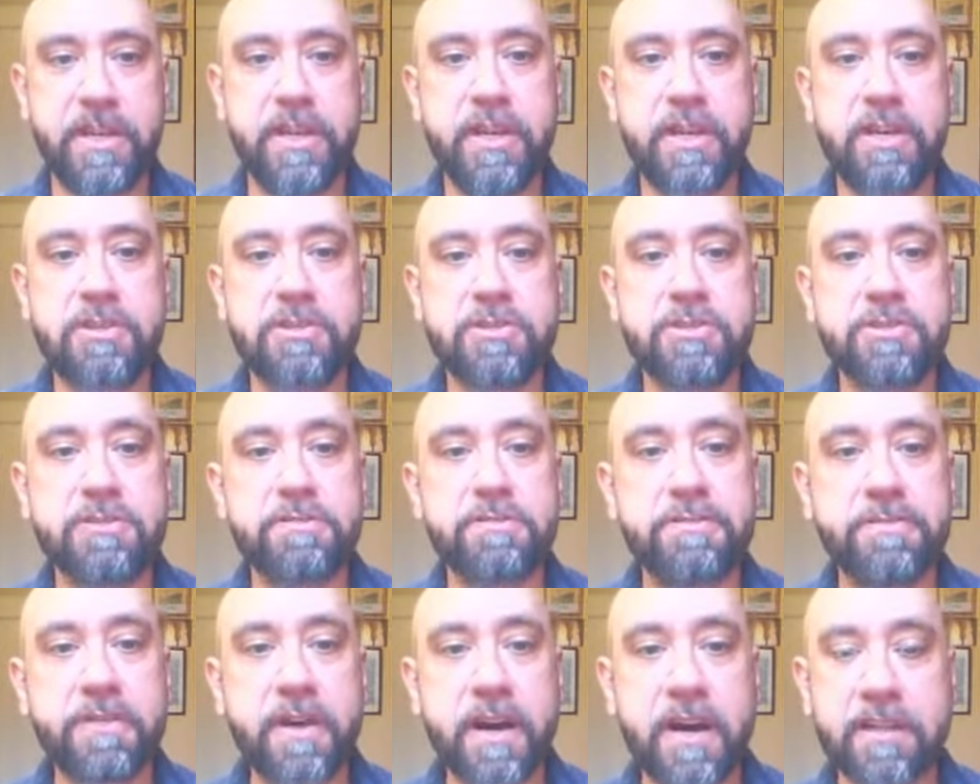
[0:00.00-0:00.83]
to
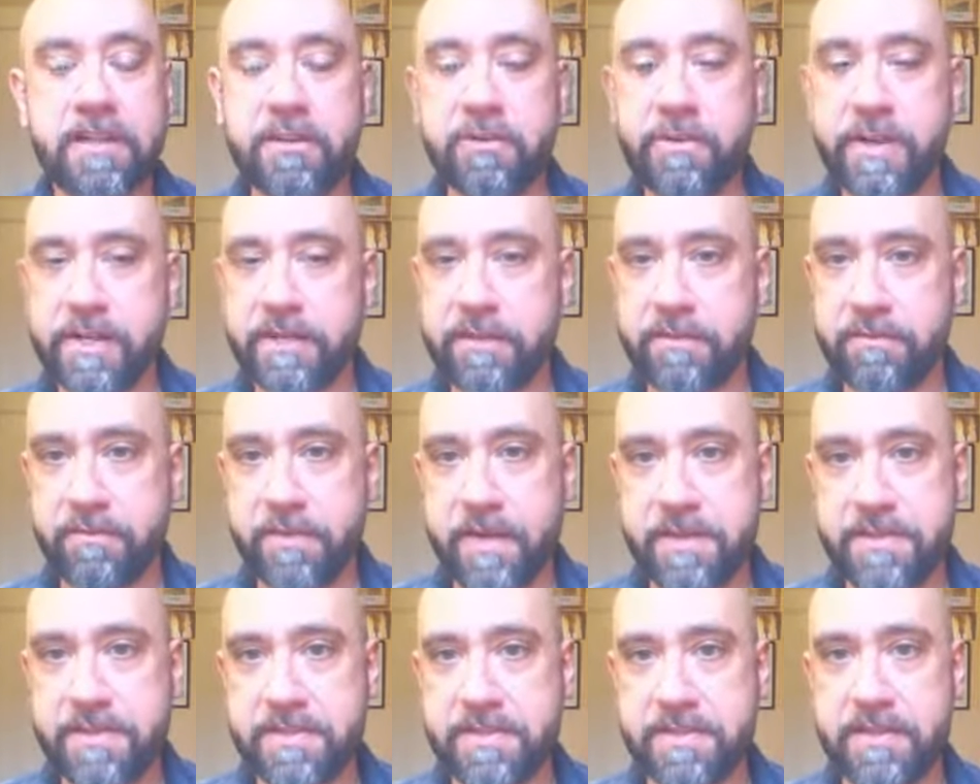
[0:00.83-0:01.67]
follow and
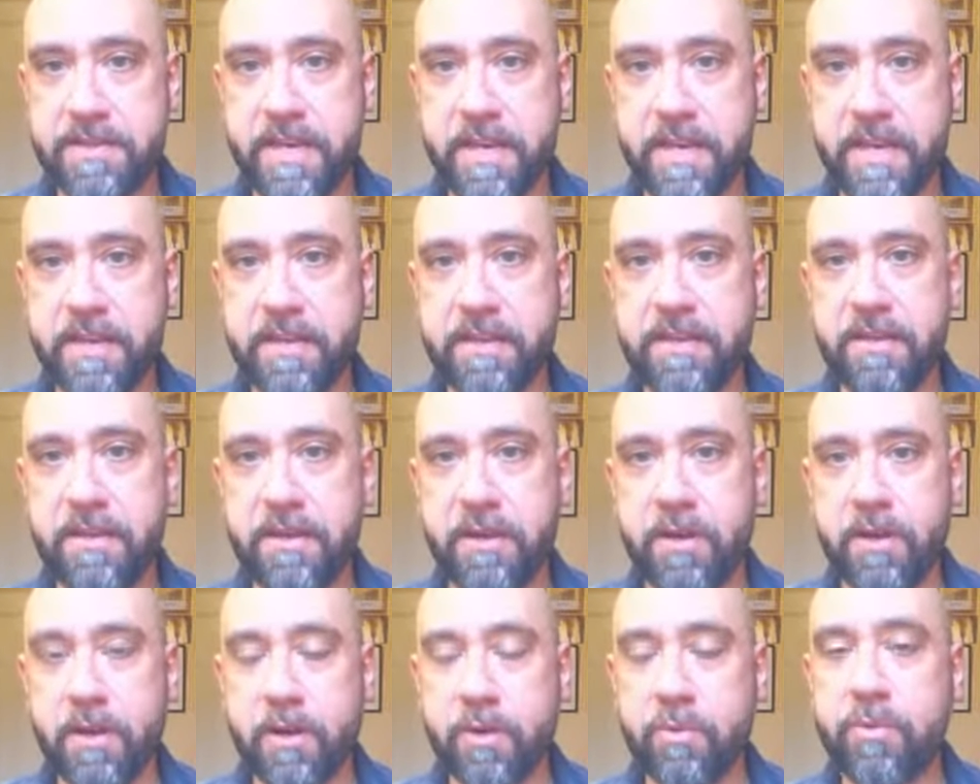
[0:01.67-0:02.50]
investigate
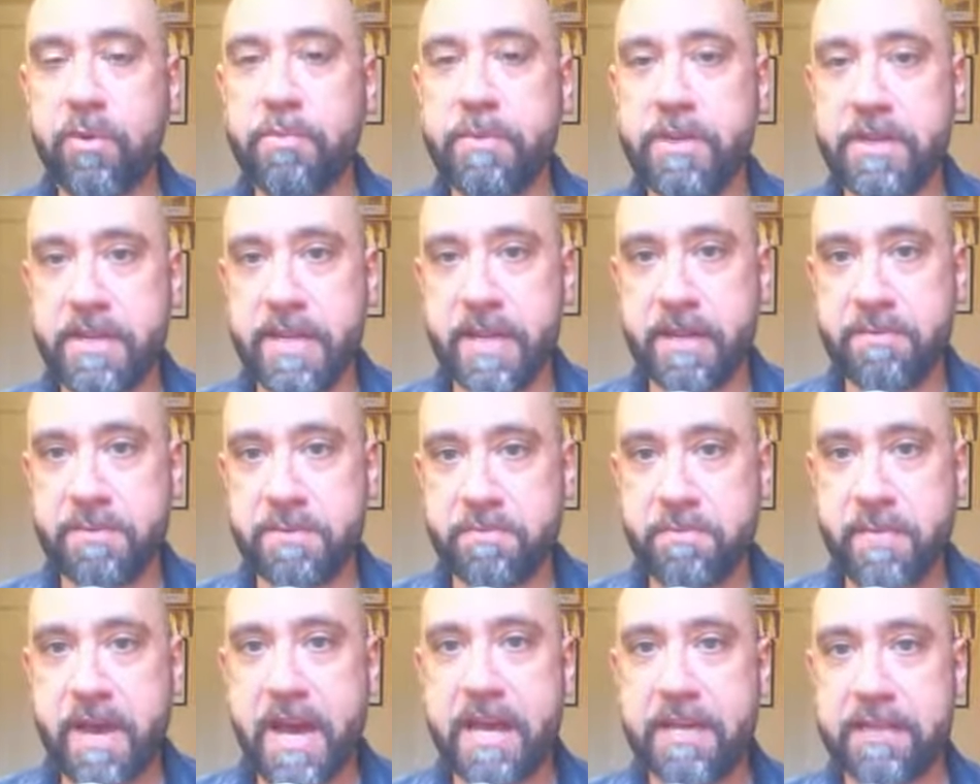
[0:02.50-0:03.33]
a woman named
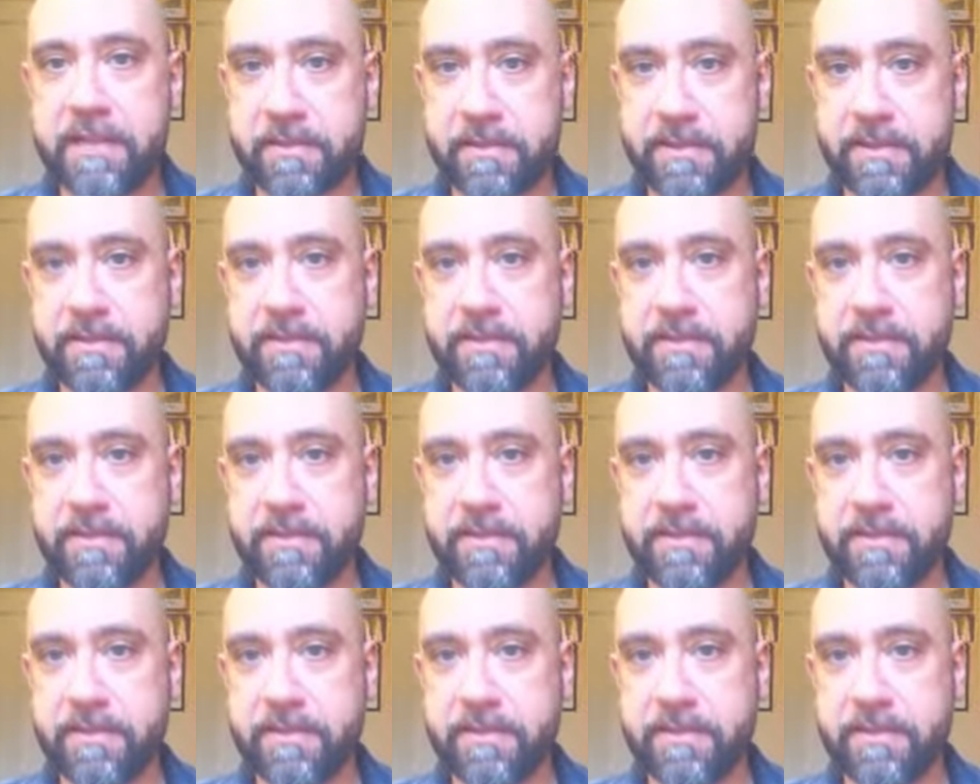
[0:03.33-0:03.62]
Madeline, a